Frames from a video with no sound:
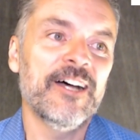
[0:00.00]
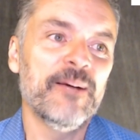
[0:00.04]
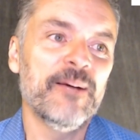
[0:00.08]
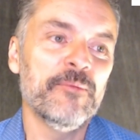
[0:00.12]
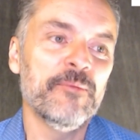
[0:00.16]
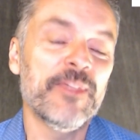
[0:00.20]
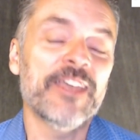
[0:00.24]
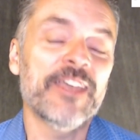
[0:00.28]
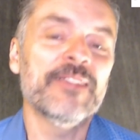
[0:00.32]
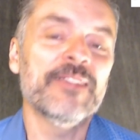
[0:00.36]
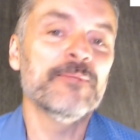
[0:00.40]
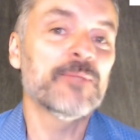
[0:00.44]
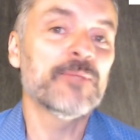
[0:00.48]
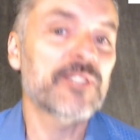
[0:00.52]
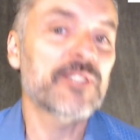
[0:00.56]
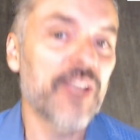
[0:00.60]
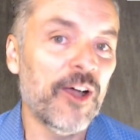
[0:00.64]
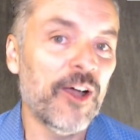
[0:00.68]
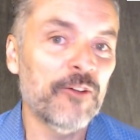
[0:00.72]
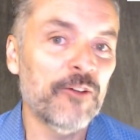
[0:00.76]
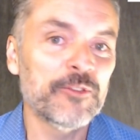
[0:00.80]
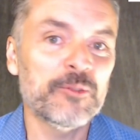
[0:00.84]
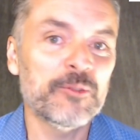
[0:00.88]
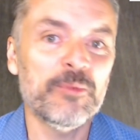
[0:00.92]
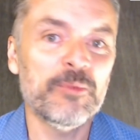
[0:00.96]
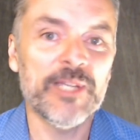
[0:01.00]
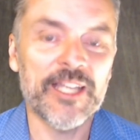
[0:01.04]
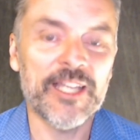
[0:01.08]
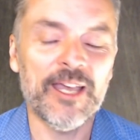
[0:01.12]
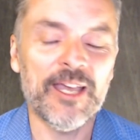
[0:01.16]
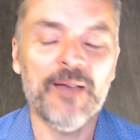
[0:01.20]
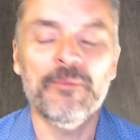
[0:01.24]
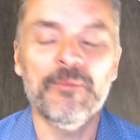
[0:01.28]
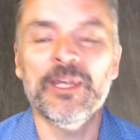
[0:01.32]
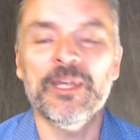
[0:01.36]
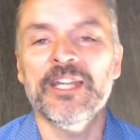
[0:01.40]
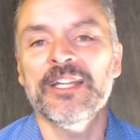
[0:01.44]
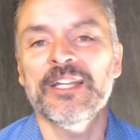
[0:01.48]
they themselves
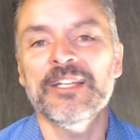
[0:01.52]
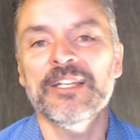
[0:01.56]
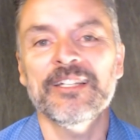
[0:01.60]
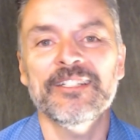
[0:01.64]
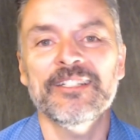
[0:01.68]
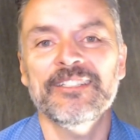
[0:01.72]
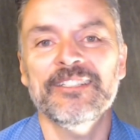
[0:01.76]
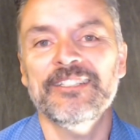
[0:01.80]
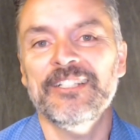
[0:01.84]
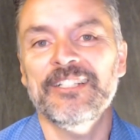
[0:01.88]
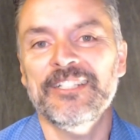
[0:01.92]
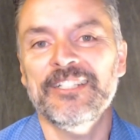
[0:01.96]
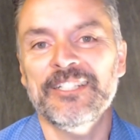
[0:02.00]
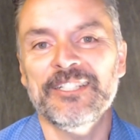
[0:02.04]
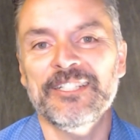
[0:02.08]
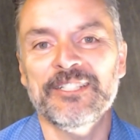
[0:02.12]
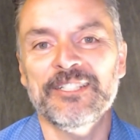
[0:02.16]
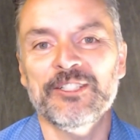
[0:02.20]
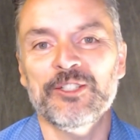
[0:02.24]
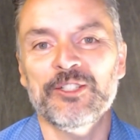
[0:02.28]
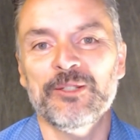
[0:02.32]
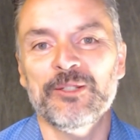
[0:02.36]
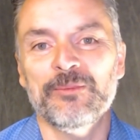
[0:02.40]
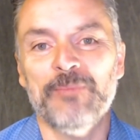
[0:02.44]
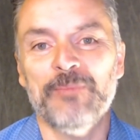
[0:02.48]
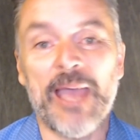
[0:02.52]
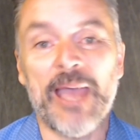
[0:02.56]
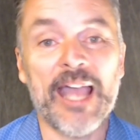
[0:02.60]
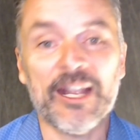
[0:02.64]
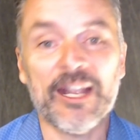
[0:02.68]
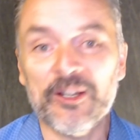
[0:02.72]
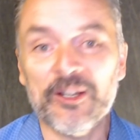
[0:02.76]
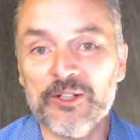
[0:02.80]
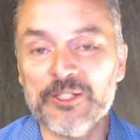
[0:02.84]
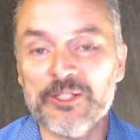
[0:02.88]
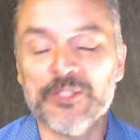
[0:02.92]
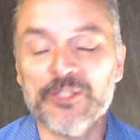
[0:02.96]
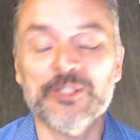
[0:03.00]
becoming
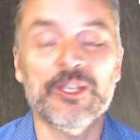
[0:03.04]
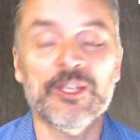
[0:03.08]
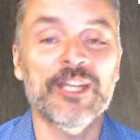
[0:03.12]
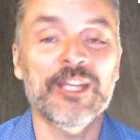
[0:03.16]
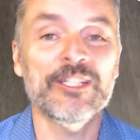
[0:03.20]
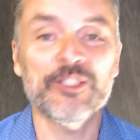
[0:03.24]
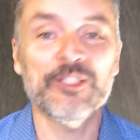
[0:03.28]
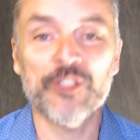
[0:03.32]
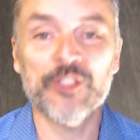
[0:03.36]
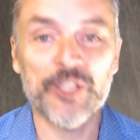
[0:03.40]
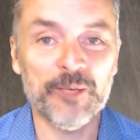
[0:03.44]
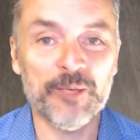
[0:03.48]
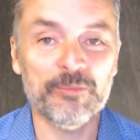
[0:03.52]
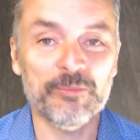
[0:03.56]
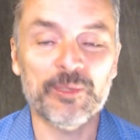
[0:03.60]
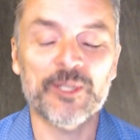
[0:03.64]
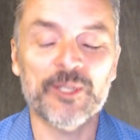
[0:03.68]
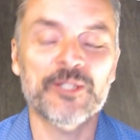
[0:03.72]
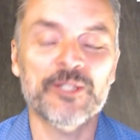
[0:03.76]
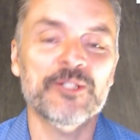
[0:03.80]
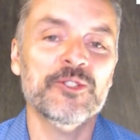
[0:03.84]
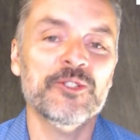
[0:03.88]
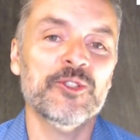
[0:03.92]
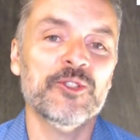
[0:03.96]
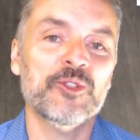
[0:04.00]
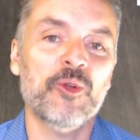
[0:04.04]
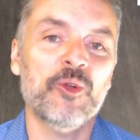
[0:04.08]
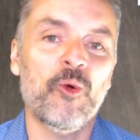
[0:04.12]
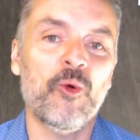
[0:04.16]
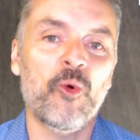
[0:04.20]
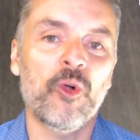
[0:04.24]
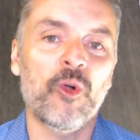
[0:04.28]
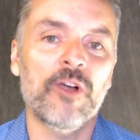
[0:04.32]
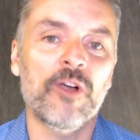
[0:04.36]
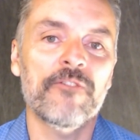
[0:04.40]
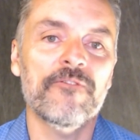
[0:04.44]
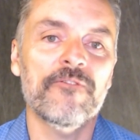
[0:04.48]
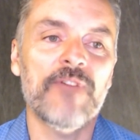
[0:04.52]
packers and shippers,
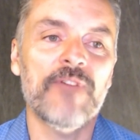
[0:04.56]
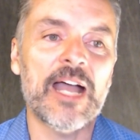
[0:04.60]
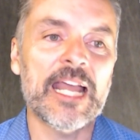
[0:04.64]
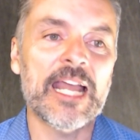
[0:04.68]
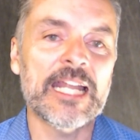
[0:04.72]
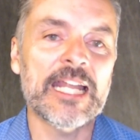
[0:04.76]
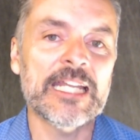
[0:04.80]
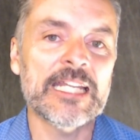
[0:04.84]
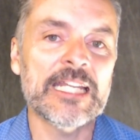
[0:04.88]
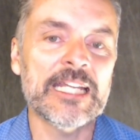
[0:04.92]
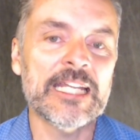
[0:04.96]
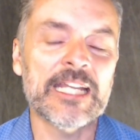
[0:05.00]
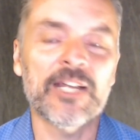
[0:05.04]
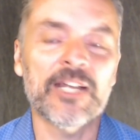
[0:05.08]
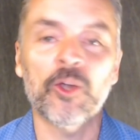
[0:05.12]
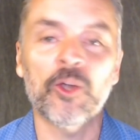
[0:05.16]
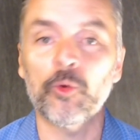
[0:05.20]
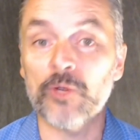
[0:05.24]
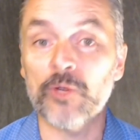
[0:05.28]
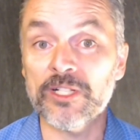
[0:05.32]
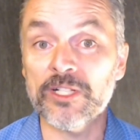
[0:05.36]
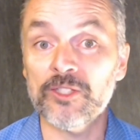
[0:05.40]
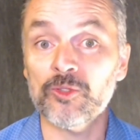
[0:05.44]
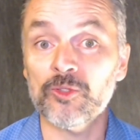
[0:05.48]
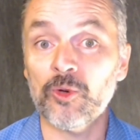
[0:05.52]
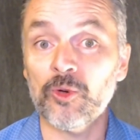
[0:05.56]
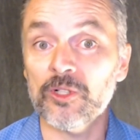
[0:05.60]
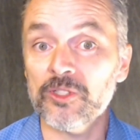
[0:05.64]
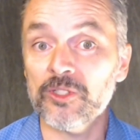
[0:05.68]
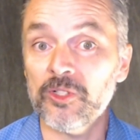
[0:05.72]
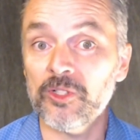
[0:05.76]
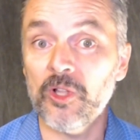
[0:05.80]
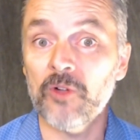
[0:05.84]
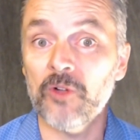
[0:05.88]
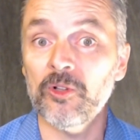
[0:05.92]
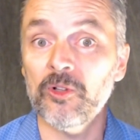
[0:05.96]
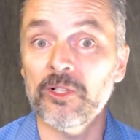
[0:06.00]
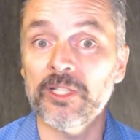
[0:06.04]
or finding a resource
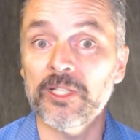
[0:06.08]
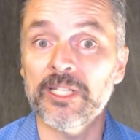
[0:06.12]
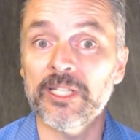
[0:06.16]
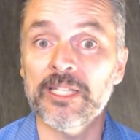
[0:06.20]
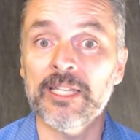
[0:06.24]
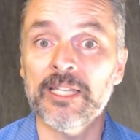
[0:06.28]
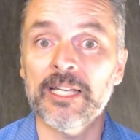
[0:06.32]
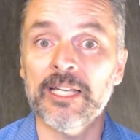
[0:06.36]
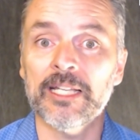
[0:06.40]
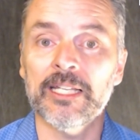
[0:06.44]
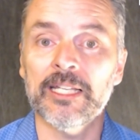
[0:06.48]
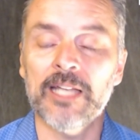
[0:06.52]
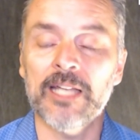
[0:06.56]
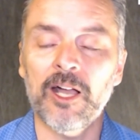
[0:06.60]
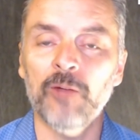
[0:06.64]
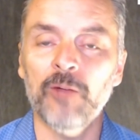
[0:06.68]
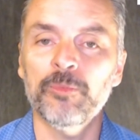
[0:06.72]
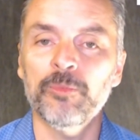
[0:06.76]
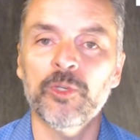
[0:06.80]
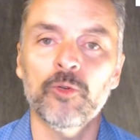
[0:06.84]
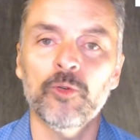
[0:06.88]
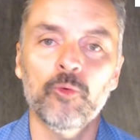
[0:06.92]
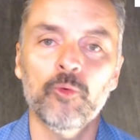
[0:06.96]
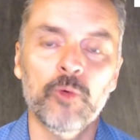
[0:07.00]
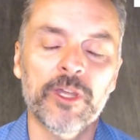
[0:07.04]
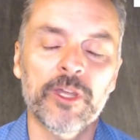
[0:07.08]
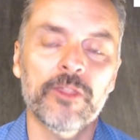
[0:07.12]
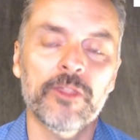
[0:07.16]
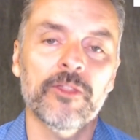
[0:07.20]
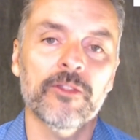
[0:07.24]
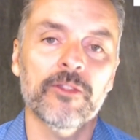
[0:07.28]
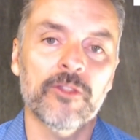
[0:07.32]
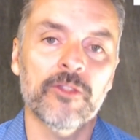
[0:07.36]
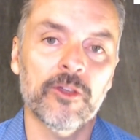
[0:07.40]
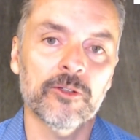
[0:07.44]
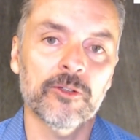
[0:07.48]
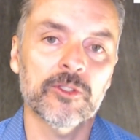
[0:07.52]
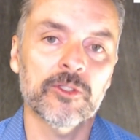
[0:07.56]
locally that can help you with
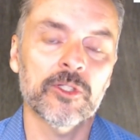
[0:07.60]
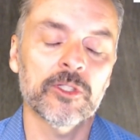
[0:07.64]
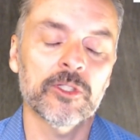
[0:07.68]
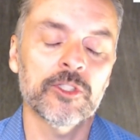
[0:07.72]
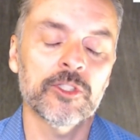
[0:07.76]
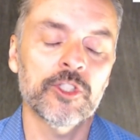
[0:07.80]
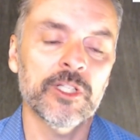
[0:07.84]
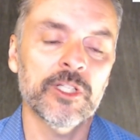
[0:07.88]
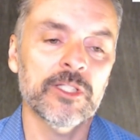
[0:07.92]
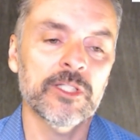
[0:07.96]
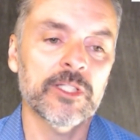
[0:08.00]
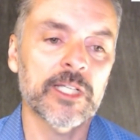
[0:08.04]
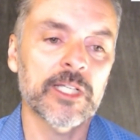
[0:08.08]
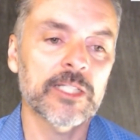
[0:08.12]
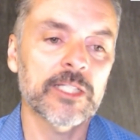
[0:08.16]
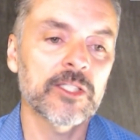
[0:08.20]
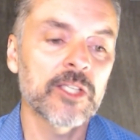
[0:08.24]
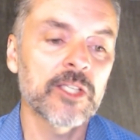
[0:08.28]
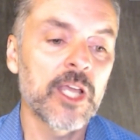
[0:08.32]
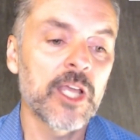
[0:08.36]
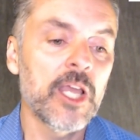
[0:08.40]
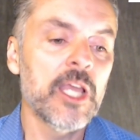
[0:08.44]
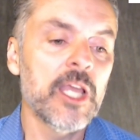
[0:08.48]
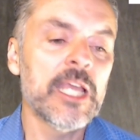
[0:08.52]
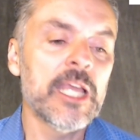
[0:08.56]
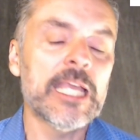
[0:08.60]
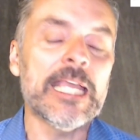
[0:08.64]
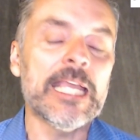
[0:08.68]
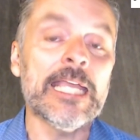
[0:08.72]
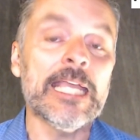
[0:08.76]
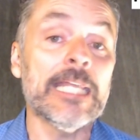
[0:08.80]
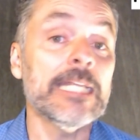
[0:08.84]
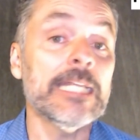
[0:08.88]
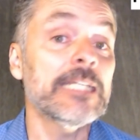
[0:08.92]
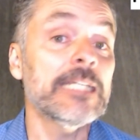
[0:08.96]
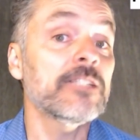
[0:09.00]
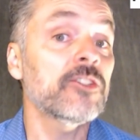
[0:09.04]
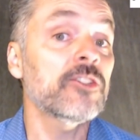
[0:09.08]
those logistics. It
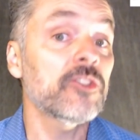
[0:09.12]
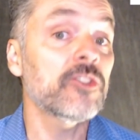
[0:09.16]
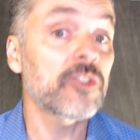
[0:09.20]
is